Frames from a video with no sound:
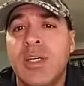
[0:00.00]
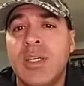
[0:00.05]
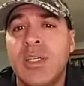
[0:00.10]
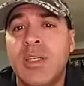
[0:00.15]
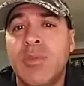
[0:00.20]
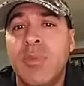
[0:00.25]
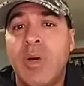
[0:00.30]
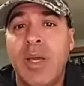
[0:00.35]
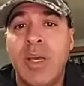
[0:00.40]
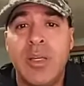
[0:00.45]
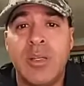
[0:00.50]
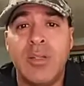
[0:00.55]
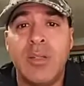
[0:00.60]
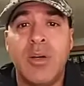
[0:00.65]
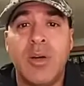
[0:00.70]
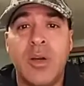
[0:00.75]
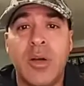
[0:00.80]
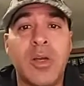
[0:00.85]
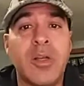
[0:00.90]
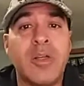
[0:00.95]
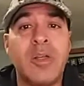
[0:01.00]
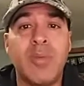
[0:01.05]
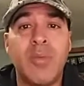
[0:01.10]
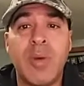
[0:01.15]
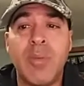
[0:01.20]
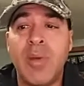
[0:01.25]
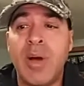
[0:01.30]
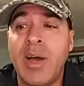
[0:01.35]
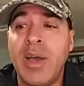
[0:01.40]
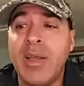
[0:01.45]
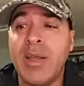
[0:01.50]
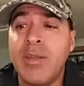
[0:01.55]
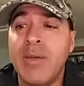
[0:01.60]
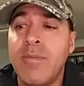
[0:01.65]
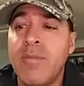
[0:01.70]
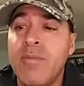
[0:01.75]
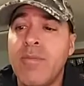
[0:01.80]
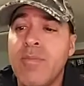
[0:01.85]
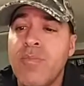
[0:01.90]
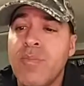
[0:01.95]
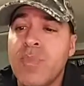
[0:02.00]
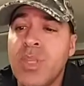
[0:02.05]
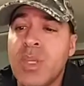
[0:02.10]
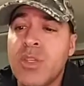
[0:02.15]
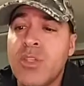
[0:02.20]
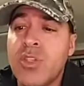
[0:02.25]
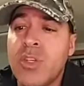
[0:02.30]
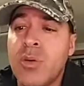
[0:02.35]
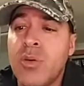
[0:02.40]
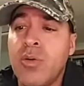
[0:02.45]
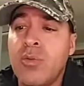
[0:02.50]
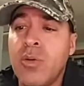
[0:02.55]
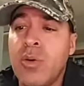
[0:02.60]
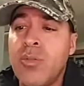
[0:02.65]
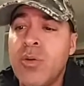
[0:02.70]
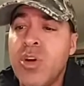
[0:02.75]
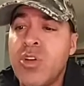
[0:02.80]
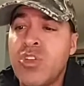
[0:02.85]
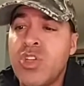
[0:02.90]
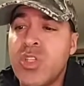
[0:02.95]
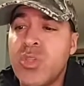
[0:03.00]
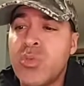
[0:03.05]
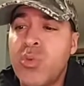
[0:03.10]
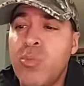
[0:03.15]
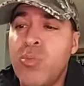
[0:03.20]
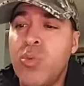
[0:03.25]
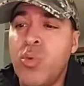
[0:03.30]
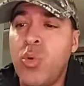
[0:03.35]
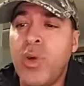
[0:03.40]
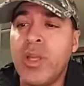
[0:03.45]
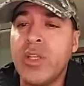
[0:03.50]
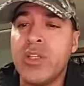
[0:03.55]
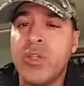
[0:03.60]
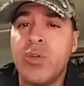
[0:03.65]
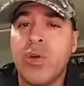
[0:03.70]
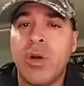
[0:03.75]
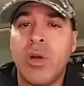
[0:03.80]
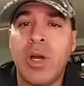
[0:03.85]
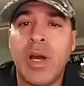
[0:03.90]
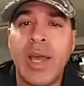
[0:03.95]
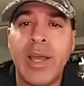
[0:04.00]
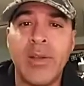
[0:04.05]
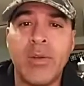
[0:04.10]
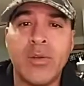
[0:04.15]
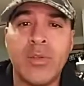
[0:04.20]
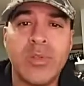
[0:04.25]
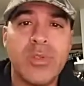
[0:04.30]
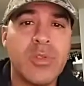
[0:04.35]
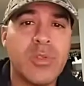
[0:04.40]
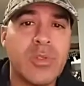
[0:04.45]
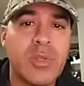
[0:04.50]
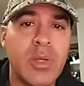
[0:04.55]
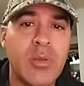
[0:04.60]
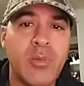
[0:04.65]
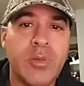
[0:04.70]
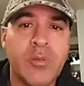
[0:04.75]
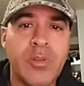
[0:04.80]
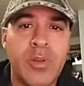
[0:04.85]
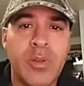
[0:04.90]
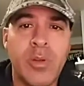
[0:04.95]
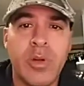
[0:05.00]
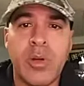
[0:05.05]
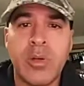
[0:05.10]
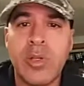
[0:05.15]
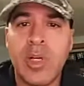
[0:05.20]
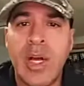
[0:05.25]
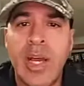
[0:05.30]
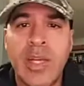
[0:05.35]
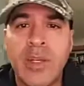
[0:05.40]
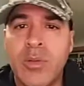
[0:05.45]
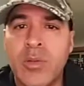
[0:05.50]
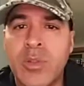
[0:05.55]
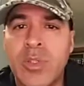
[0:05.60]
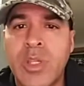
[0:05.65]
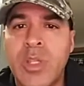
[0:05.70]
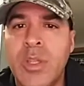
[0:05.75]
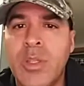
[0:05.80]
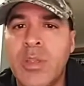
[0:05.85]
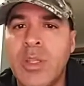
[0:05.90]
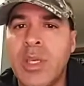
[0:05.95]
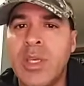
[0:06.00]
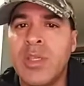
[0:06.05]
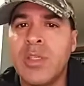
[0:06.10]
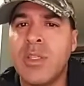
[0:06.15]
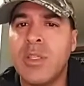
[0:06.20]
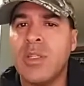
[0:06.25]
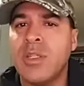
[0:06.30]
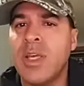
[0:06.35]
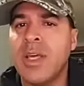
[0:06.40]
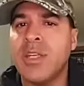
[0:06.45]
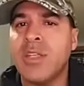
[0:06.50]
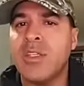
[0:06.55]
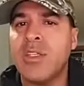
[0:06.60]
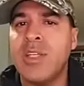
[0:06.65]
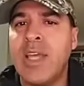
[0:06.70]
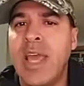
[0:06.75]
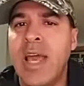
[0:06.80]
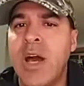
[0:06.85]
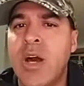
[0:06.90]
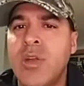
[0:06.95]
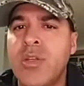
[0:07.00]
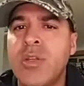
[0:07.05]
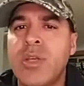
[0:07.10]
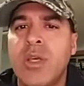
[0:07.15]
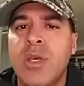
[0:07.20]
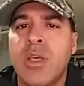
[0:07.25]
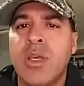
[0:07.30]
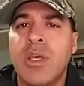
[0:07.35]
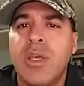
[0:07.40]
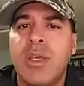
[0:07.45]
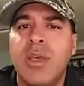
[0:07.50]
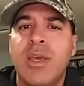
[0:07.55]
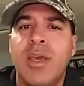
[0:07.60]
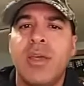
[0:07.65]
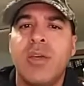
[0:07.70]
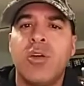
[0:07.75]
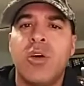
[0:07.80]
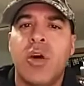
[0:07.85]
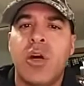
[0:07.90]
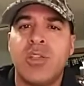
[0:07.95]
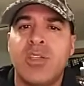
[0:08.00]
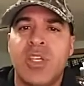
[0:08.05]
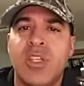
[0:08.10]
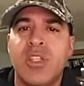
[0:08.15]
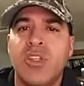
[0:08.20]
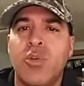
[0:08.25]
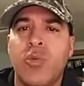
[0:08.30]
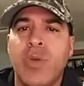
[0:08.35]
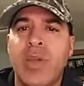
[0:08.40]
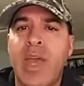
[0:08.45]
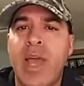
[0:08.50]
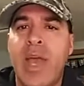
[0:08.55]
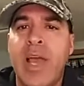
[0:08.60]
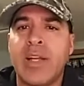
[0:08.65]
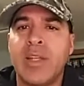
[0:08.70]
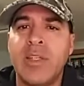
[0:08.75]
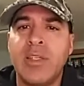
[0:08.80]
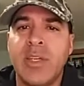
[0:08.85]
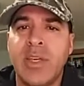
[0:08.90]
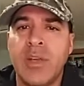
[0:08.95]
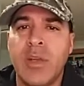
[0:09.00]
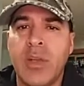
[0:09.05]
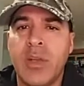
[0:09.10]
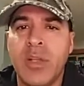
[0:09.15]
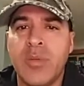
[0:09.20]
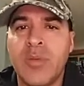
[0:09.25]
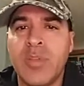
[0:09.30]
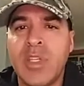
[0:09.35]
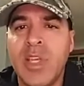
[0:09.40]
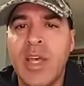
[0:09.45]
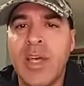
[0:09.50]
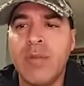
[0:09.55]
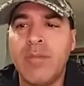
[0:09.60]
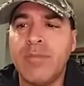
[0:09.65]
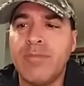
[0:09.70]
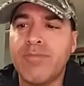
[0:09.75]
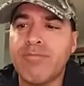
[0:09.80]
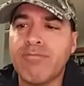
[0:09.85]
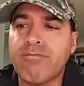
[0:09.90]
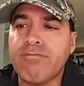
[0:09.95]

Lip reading: in my heart and in my mind. So emotions will point to our idols and reveal our idols and the things that let us down and cause us to react and get all upset.